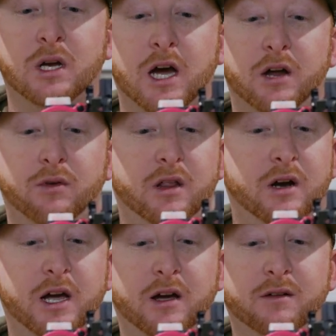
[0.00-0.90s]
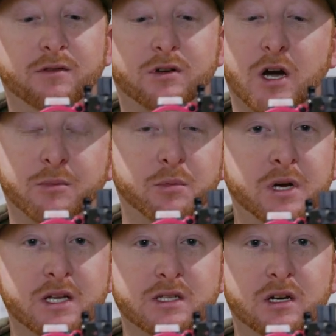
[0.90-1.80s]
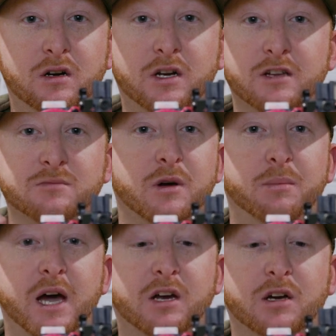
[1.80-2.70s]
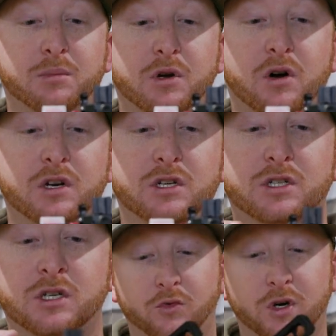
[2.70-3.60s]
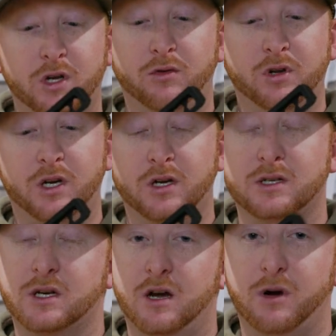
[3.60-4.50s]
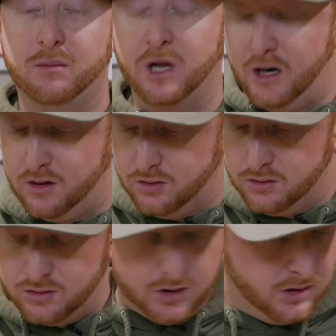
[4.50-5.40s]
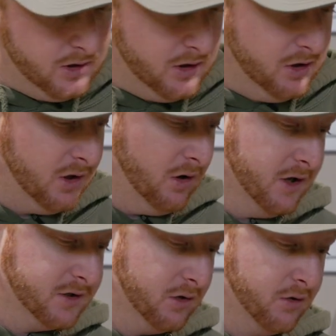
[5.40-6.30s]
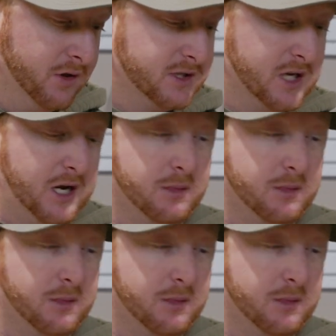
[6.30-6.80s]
I'd rather have a couple pins here. It gives me a backup yardage. Really, really good sight by Black Gold. You can also run the same